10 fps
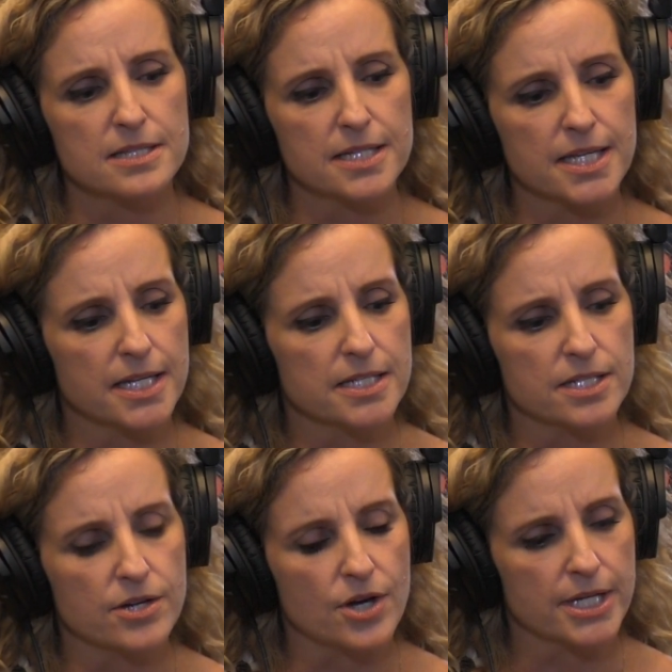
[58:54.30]
the heat
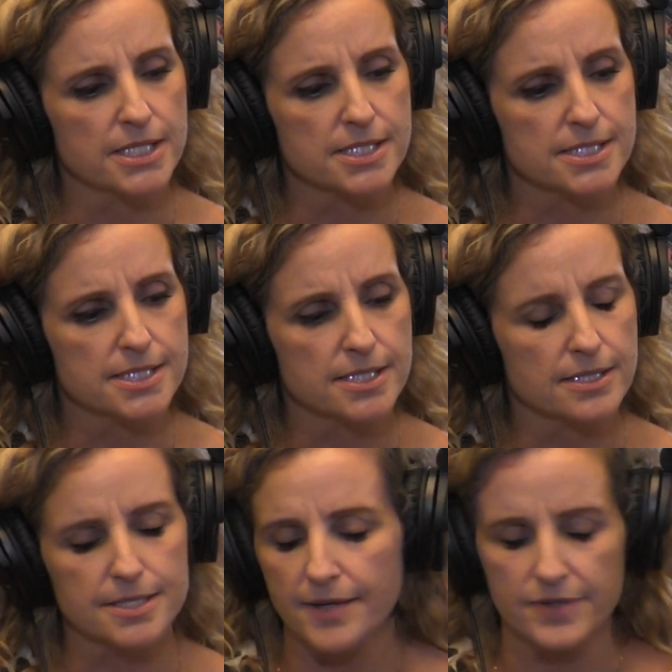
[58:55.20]
in August,
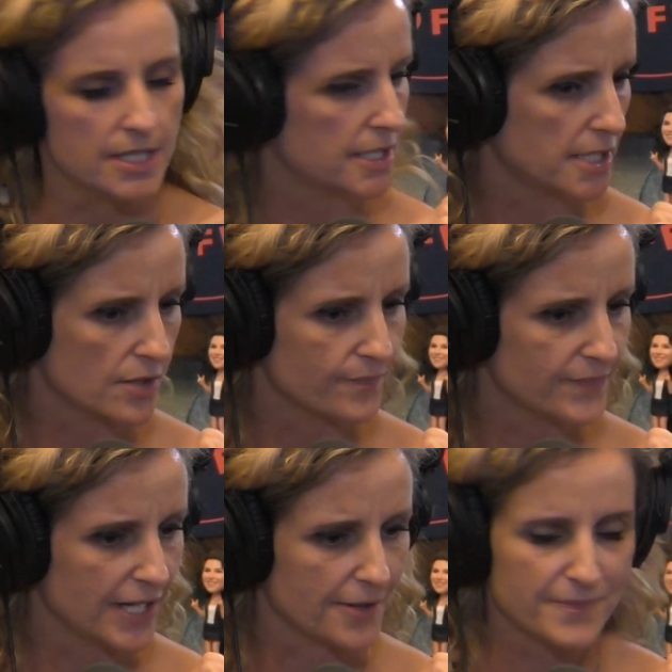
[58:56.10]
definitely no.
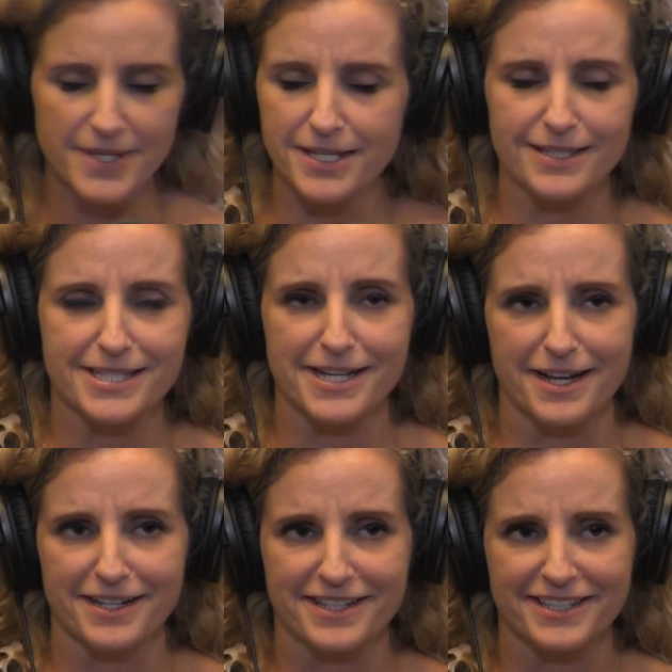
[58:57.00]
Yeah.
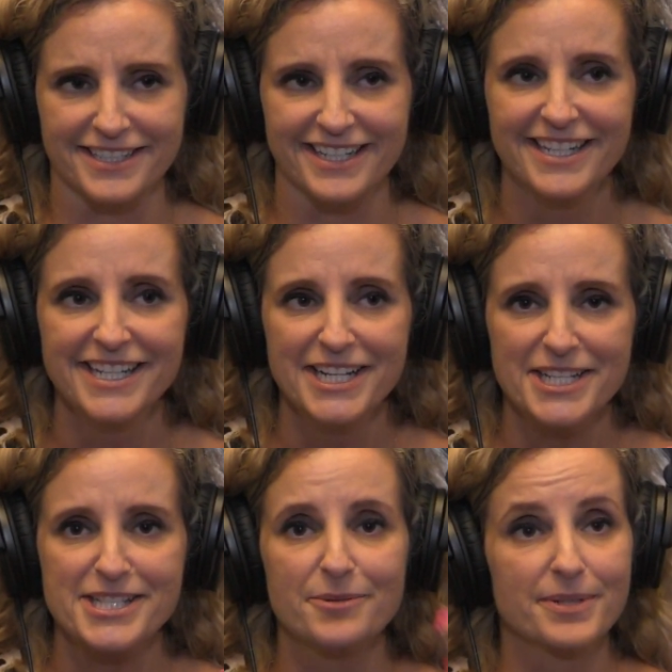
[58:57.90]
Exactly. Yeah.
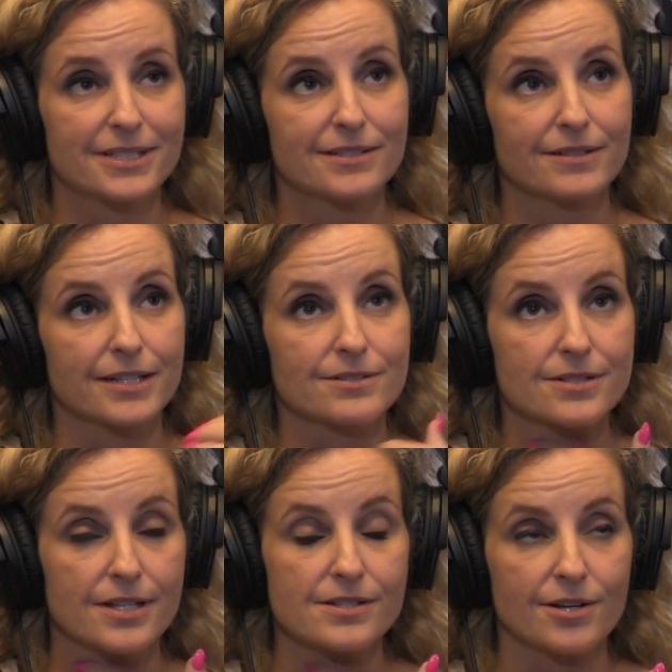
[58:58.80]
So, but I do
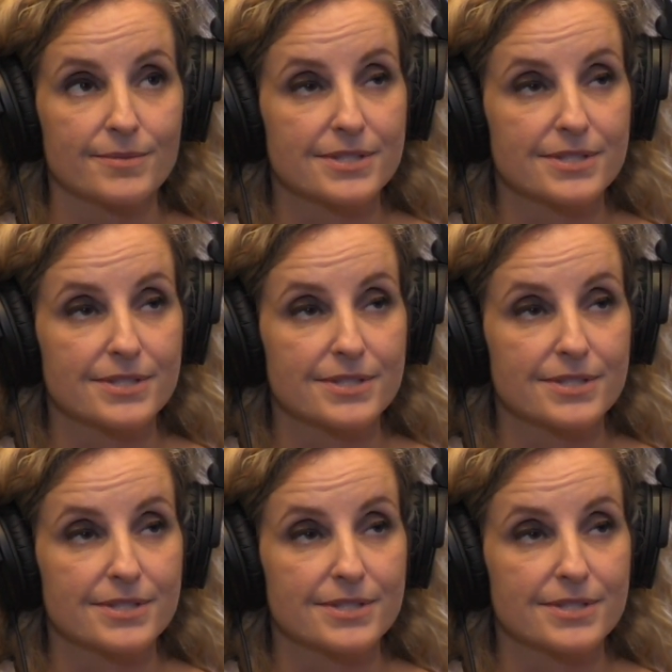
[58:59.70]
exercise almost